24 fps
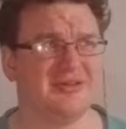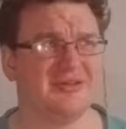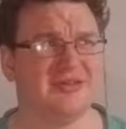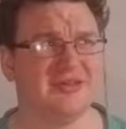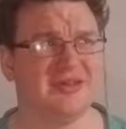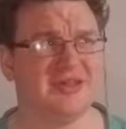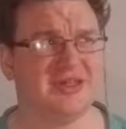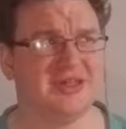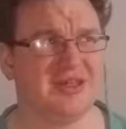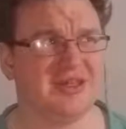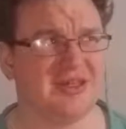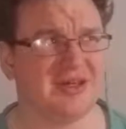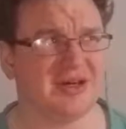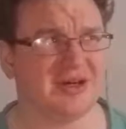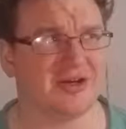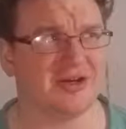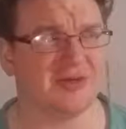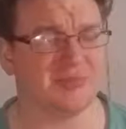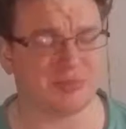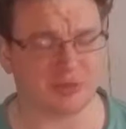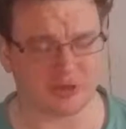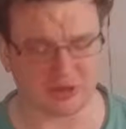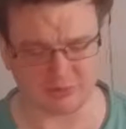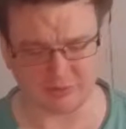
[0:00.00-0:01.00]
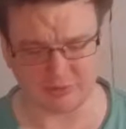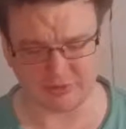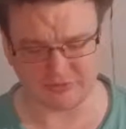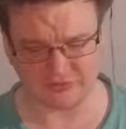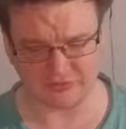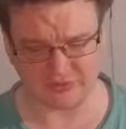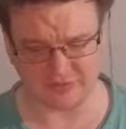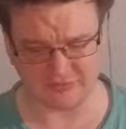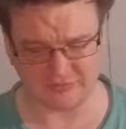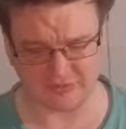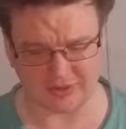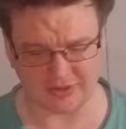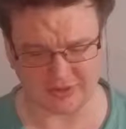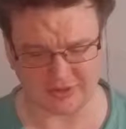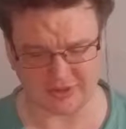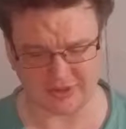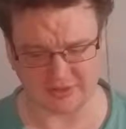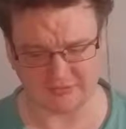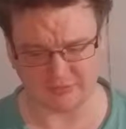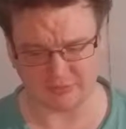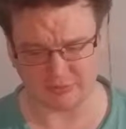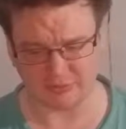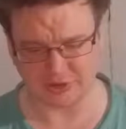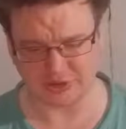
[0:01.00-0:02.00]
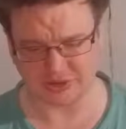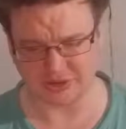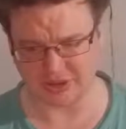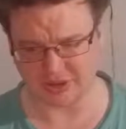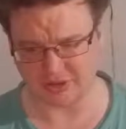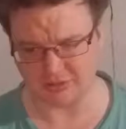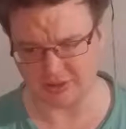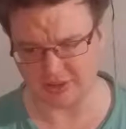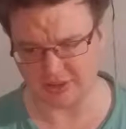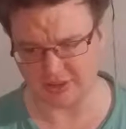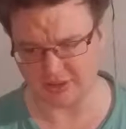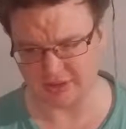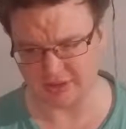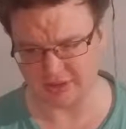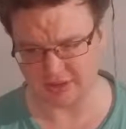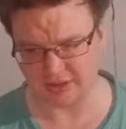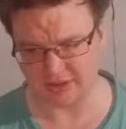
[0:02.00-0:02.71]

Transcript: The iron palm and stuff like that from the Shaolin.